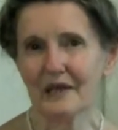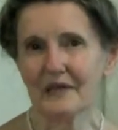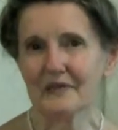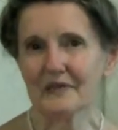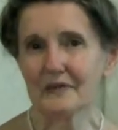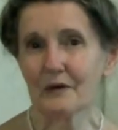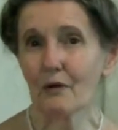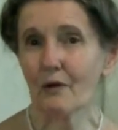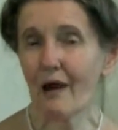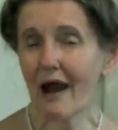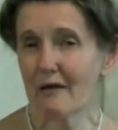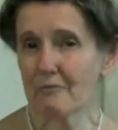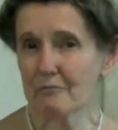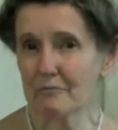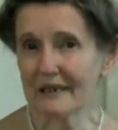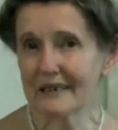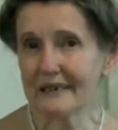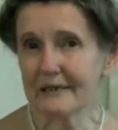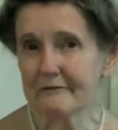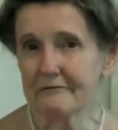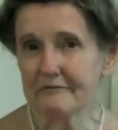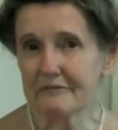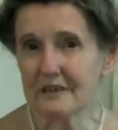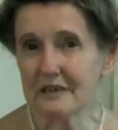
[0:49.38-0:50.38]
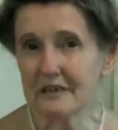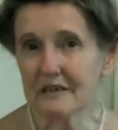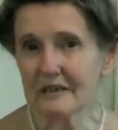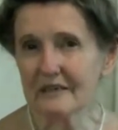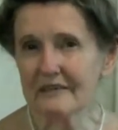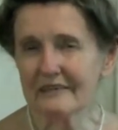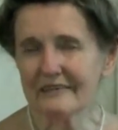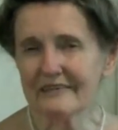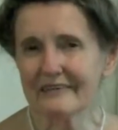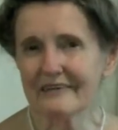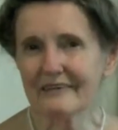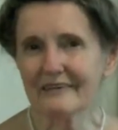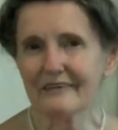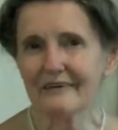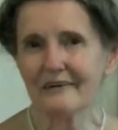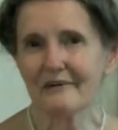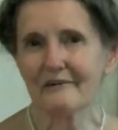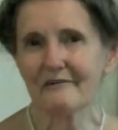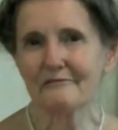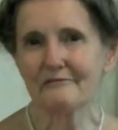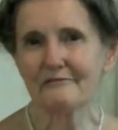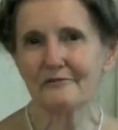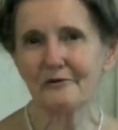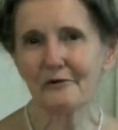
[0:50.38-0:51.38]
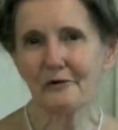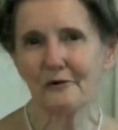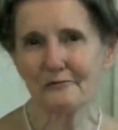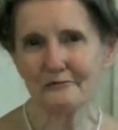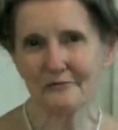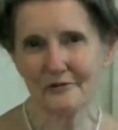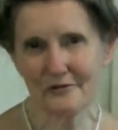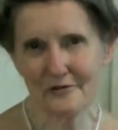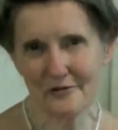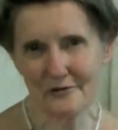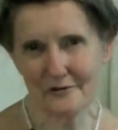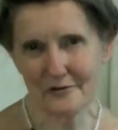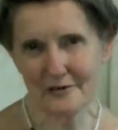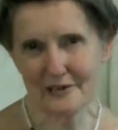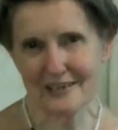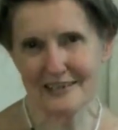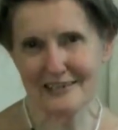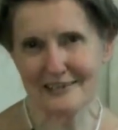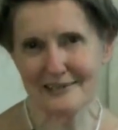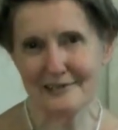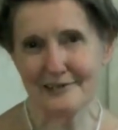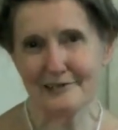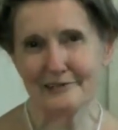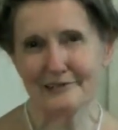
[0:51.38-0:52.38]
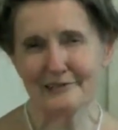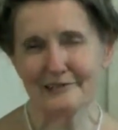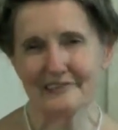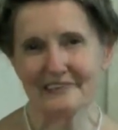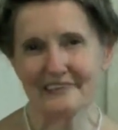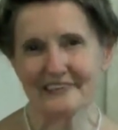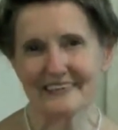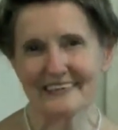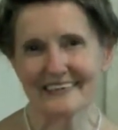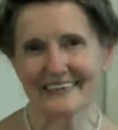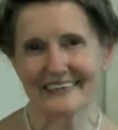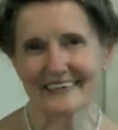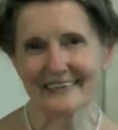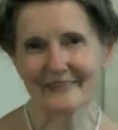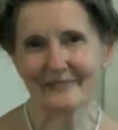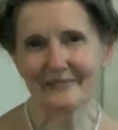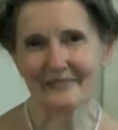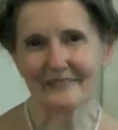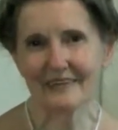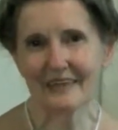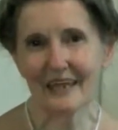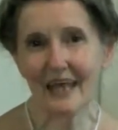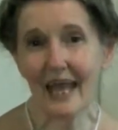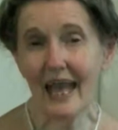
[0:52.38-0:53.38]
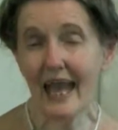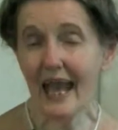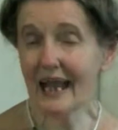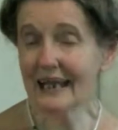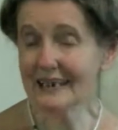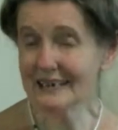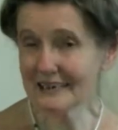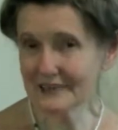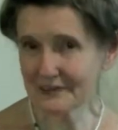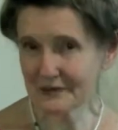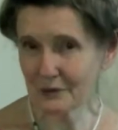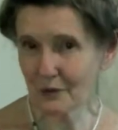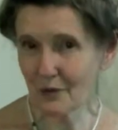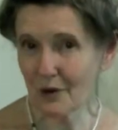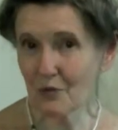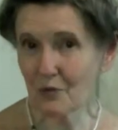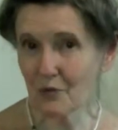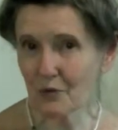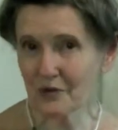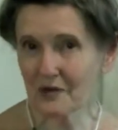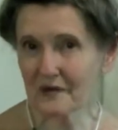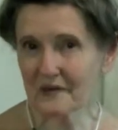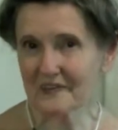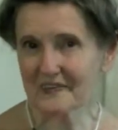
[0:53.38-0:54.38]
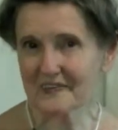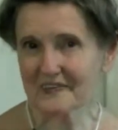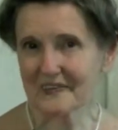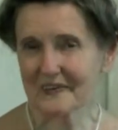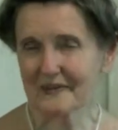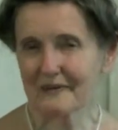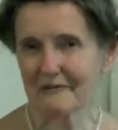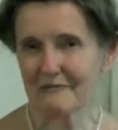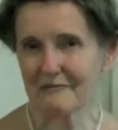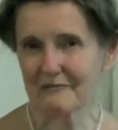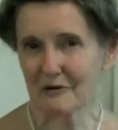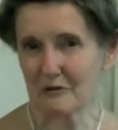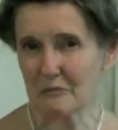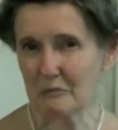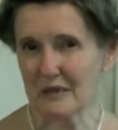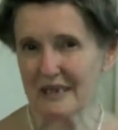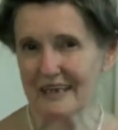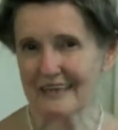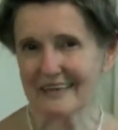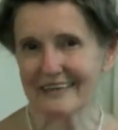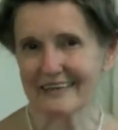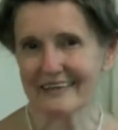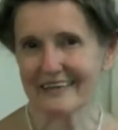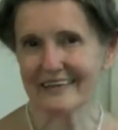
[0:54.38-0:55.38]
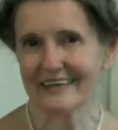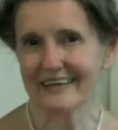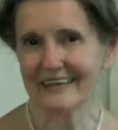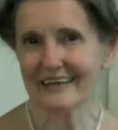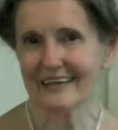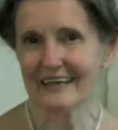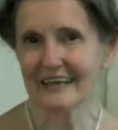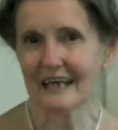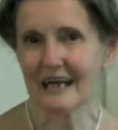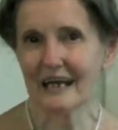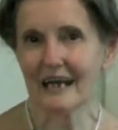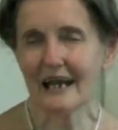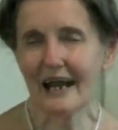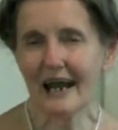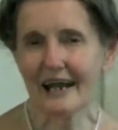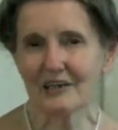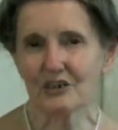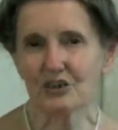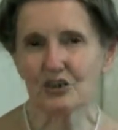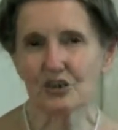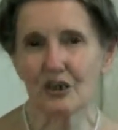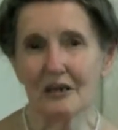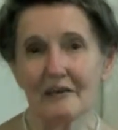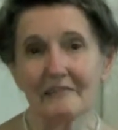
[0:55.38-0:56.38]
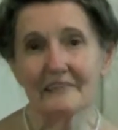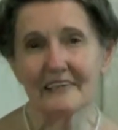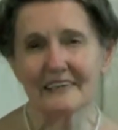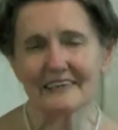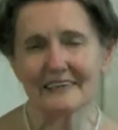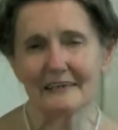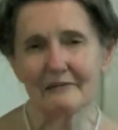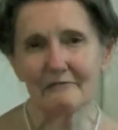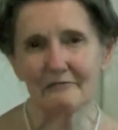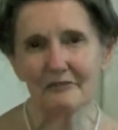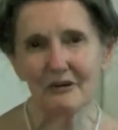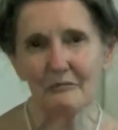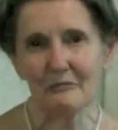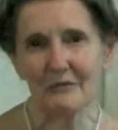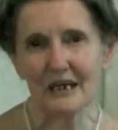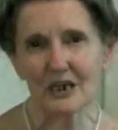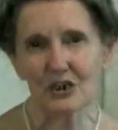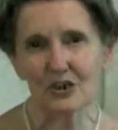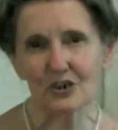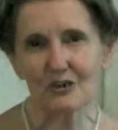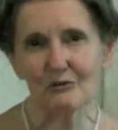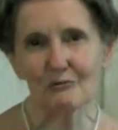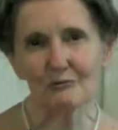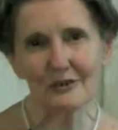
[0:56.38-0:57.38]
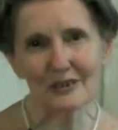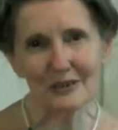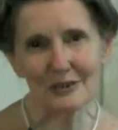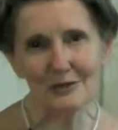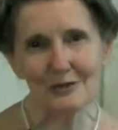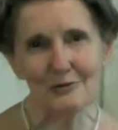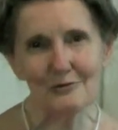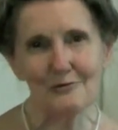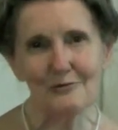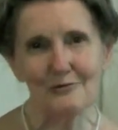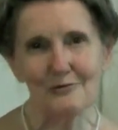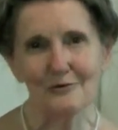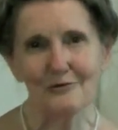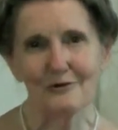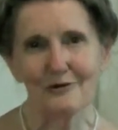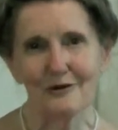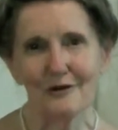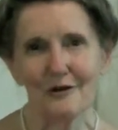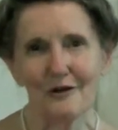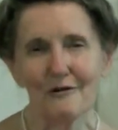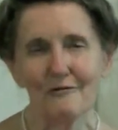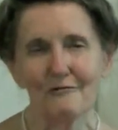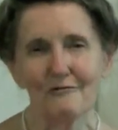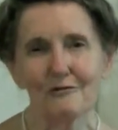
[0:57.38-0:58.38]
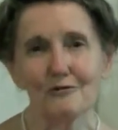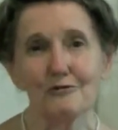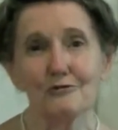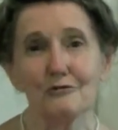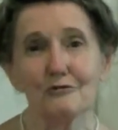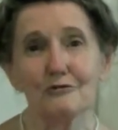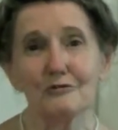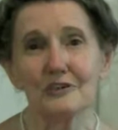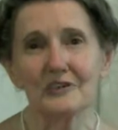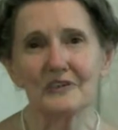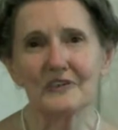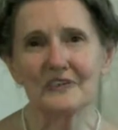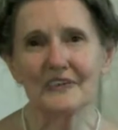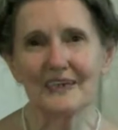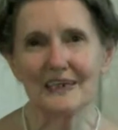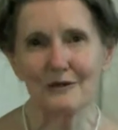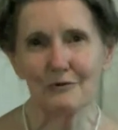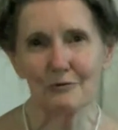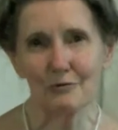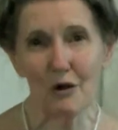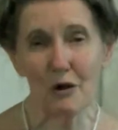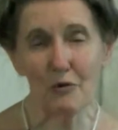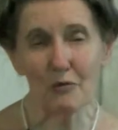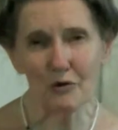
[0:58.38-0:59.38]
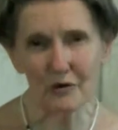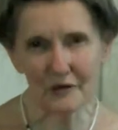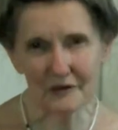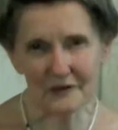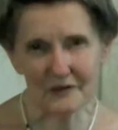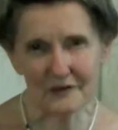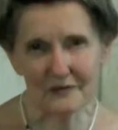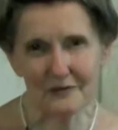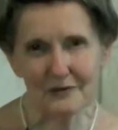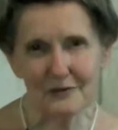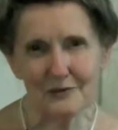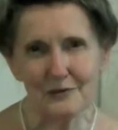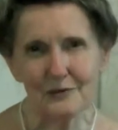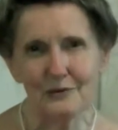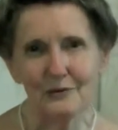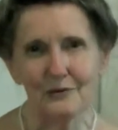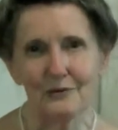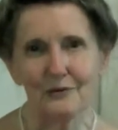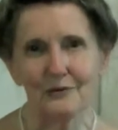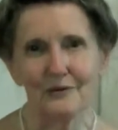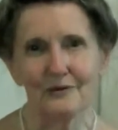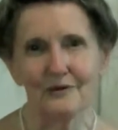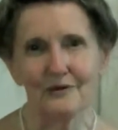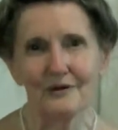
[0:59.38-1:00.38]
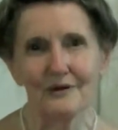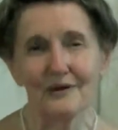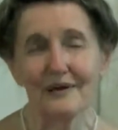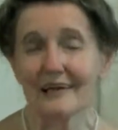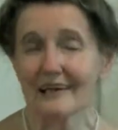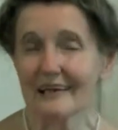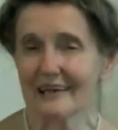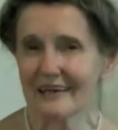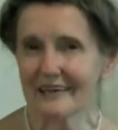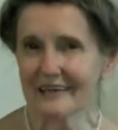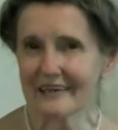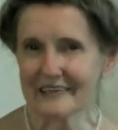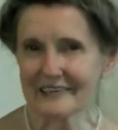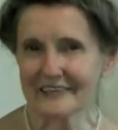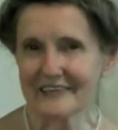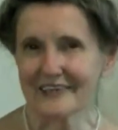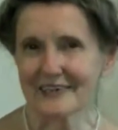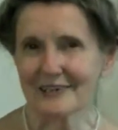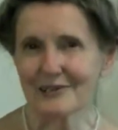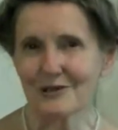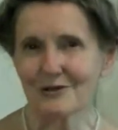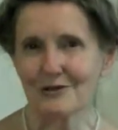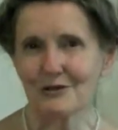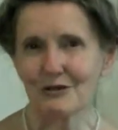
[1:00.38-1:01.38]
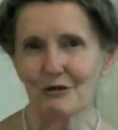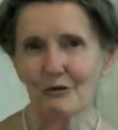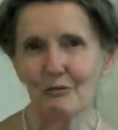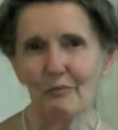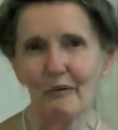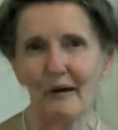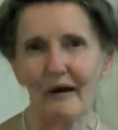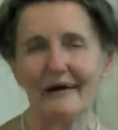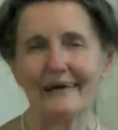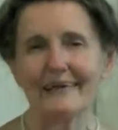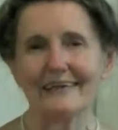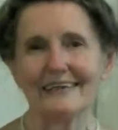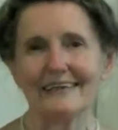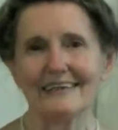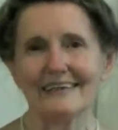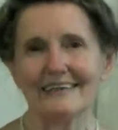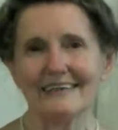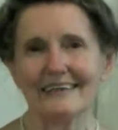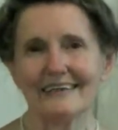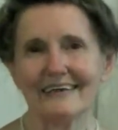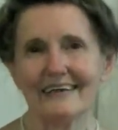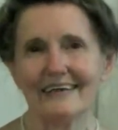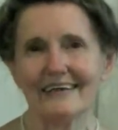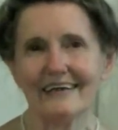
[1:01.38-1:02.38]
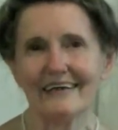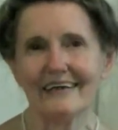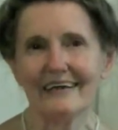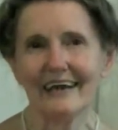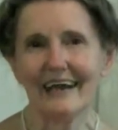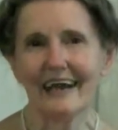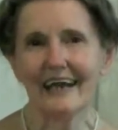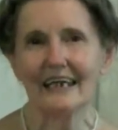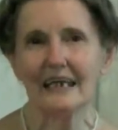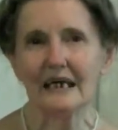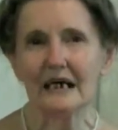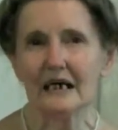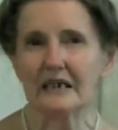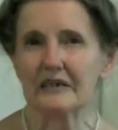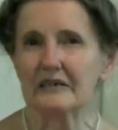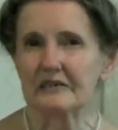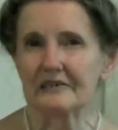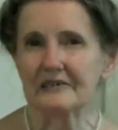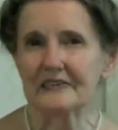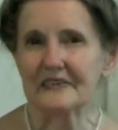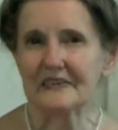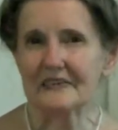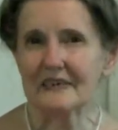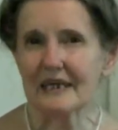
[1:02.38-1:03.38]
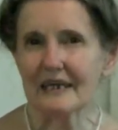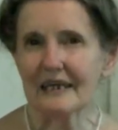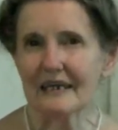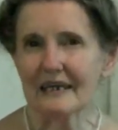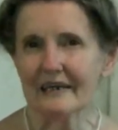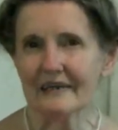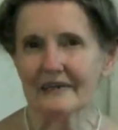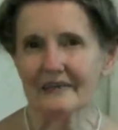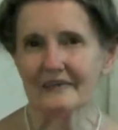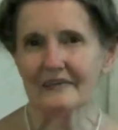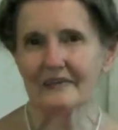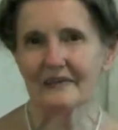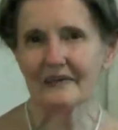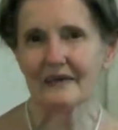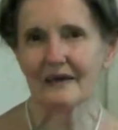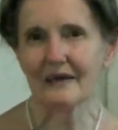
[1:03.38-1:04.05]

So I've been a vegan for over 30 years, and it's what works for me. I share this information with you for you to see what works for you. Listen to your body and understand